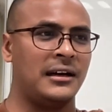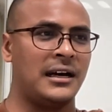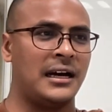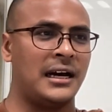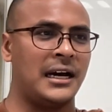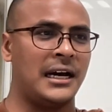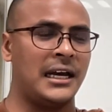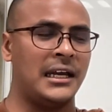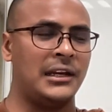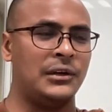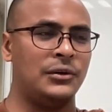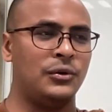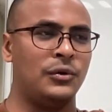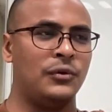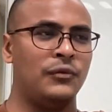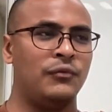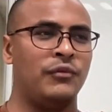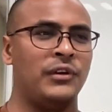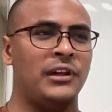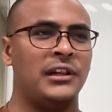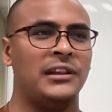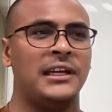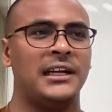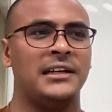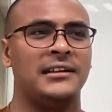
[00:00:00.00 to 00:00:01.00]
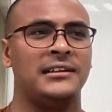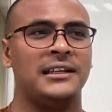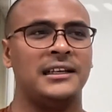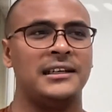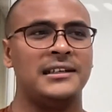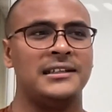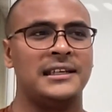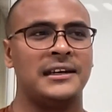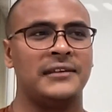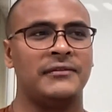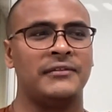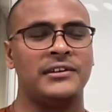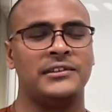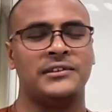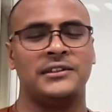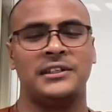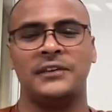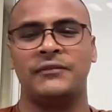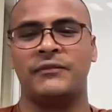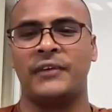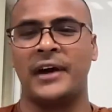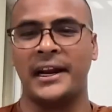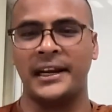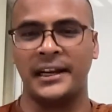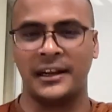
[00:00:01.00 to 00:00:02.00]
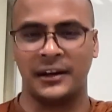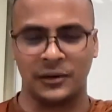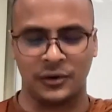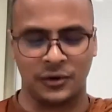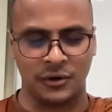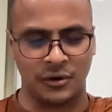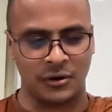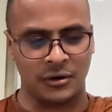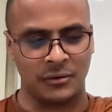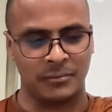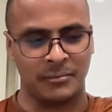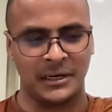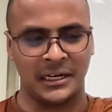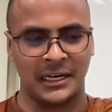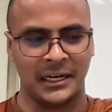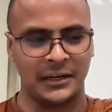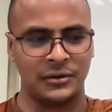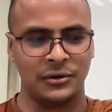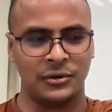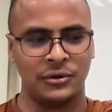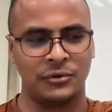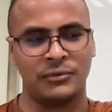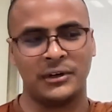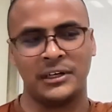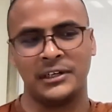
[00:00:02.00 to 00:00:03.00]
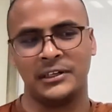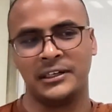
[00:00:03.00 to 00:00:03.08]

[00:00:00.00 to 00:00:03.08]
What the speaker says: I don't feel that there is a still final call, but I don't know what